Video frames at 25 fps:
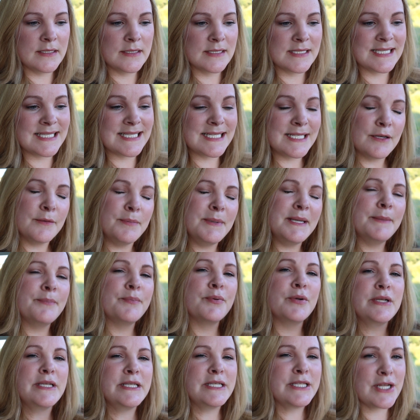still be
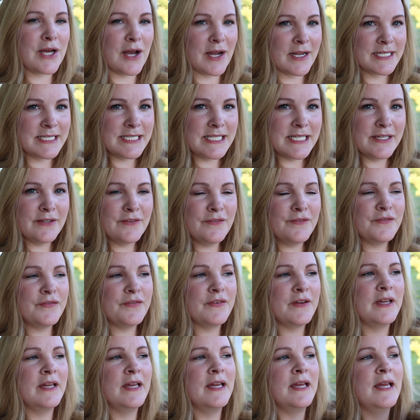productive
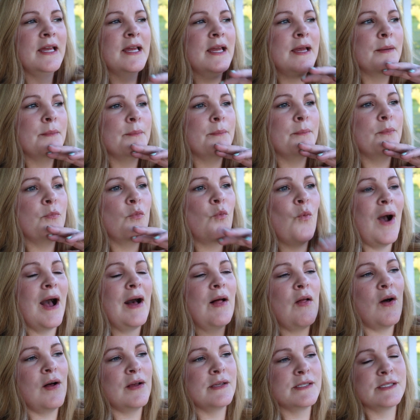
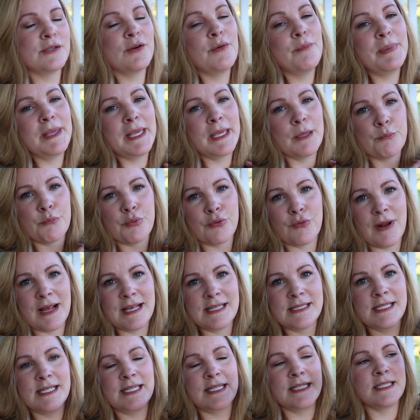while also being
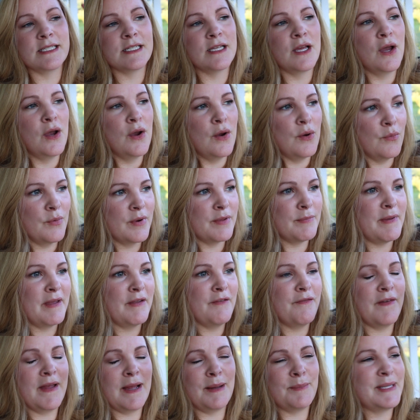present with
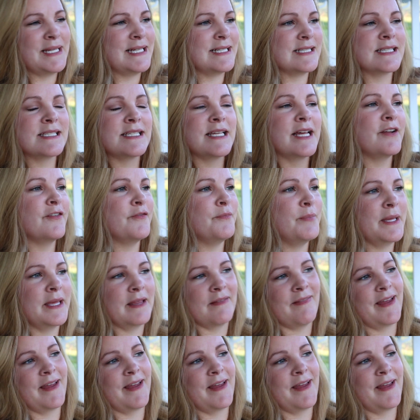my family instead of being